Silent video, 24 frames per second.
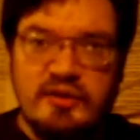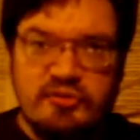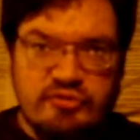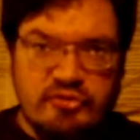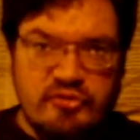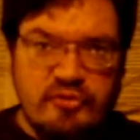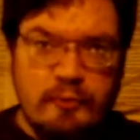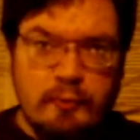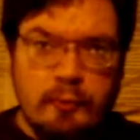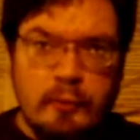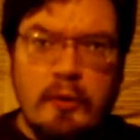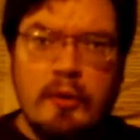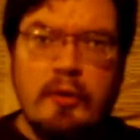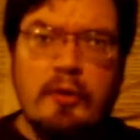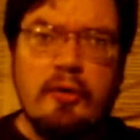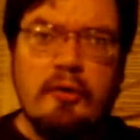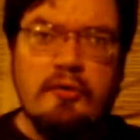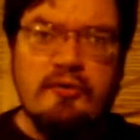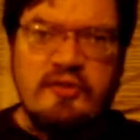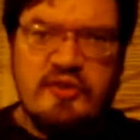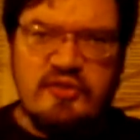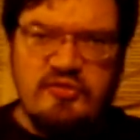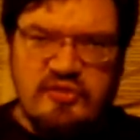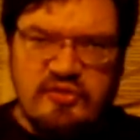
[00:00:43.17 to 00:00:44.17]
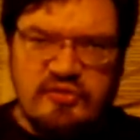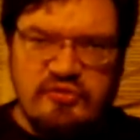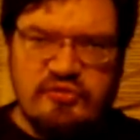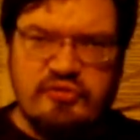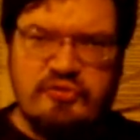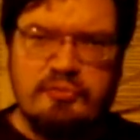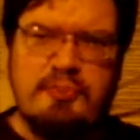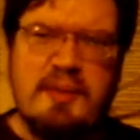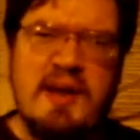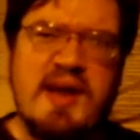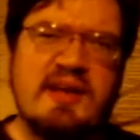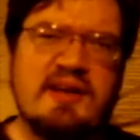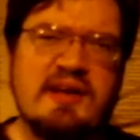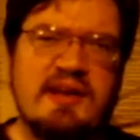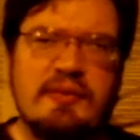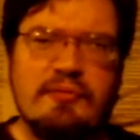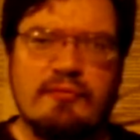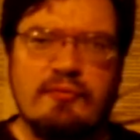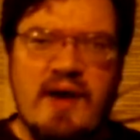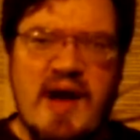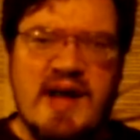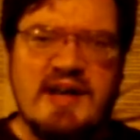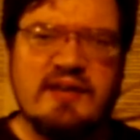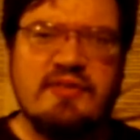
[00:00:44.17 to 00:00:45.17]
of the world is expanding
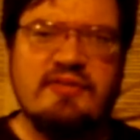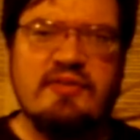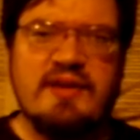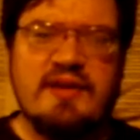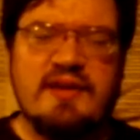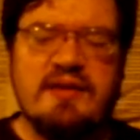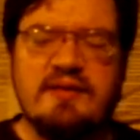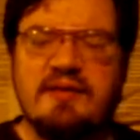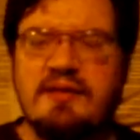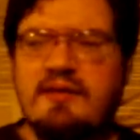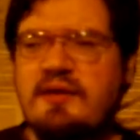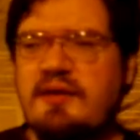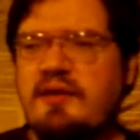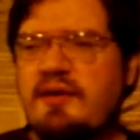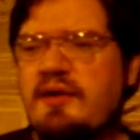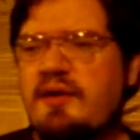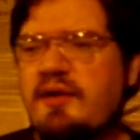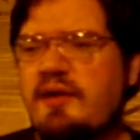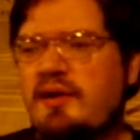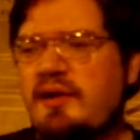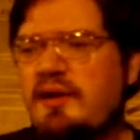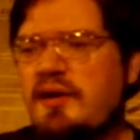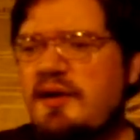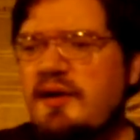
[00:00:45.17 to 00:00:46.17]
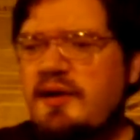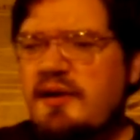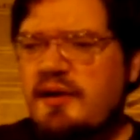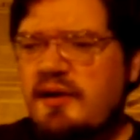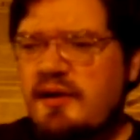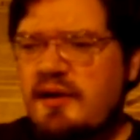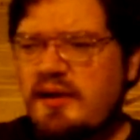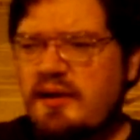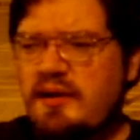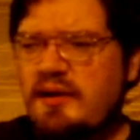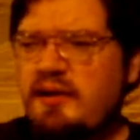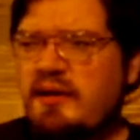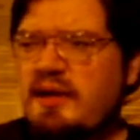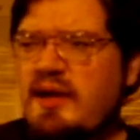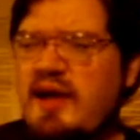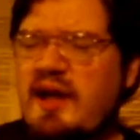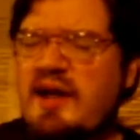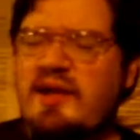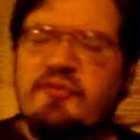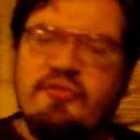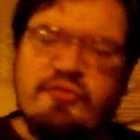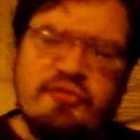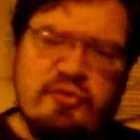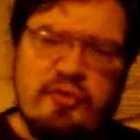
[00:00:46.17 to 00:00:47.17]
radically.
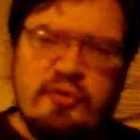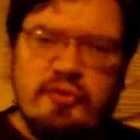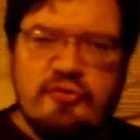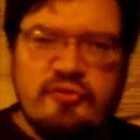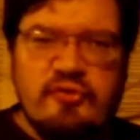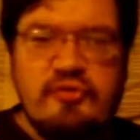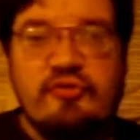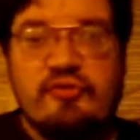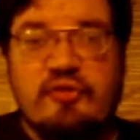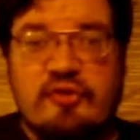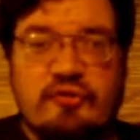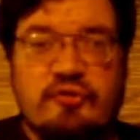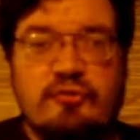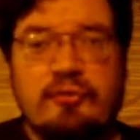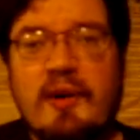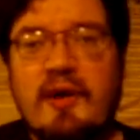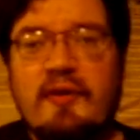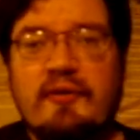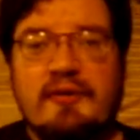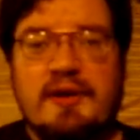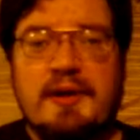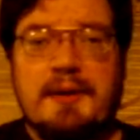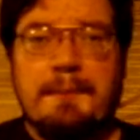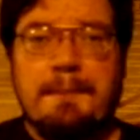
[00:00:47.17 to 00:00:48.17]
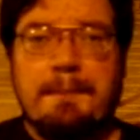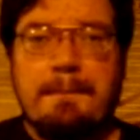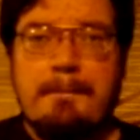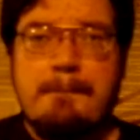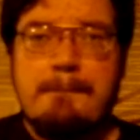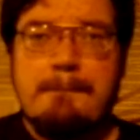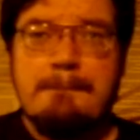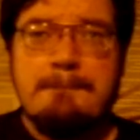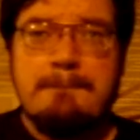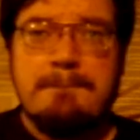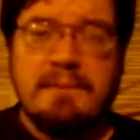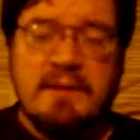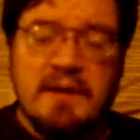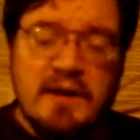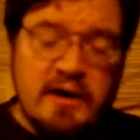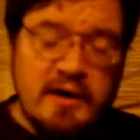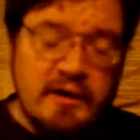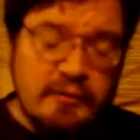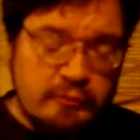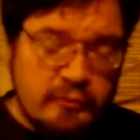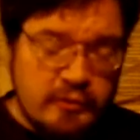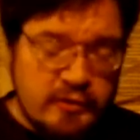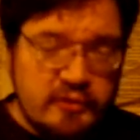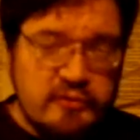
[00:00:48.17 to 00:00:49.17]
And so is their sexuality.
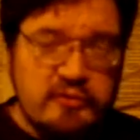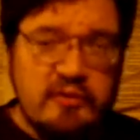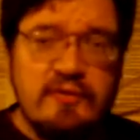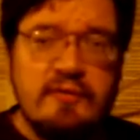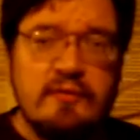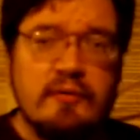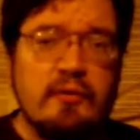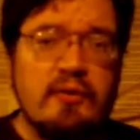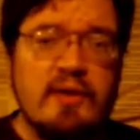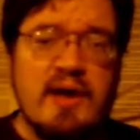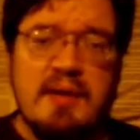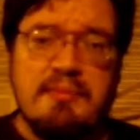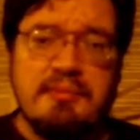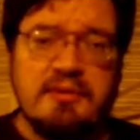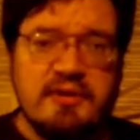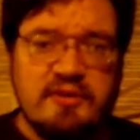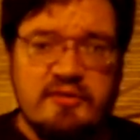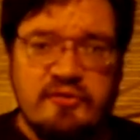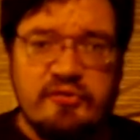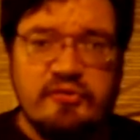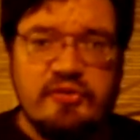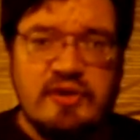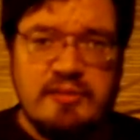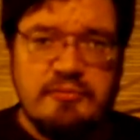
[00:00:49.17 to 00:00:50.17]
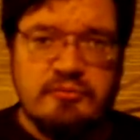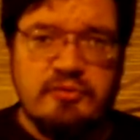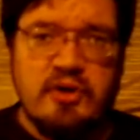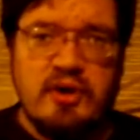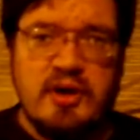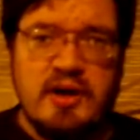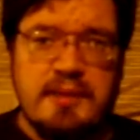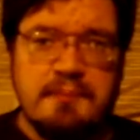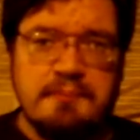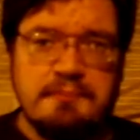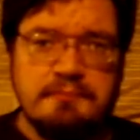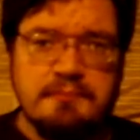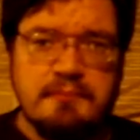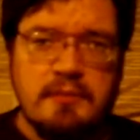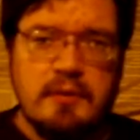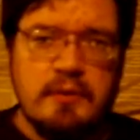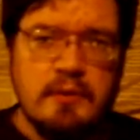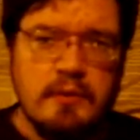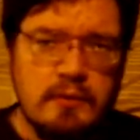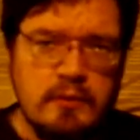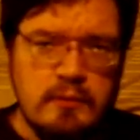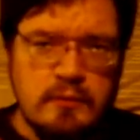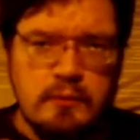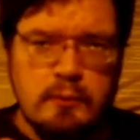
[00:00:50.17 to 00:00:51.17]
Ironically, they're all happening at the same time.
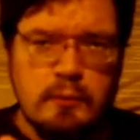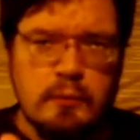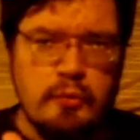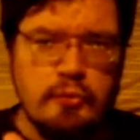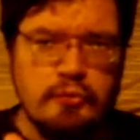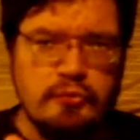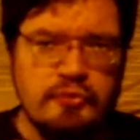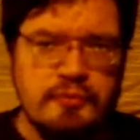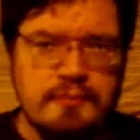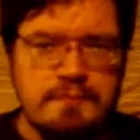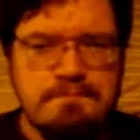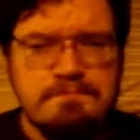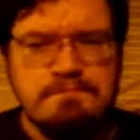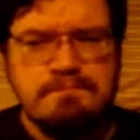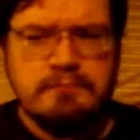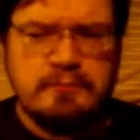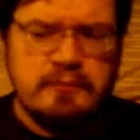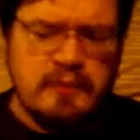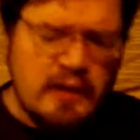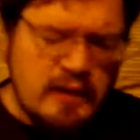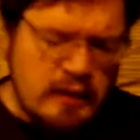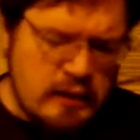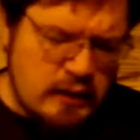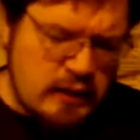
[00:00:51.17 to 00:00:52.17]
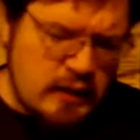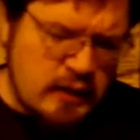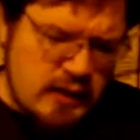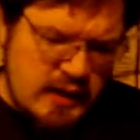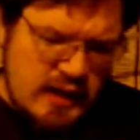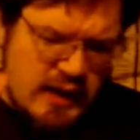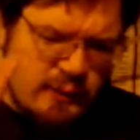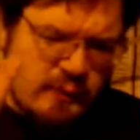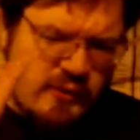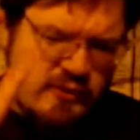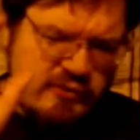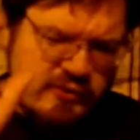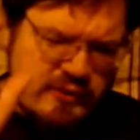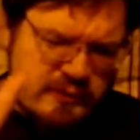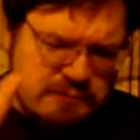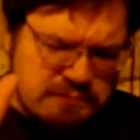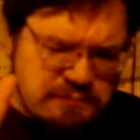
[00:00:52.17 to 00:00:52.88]
Woot. However,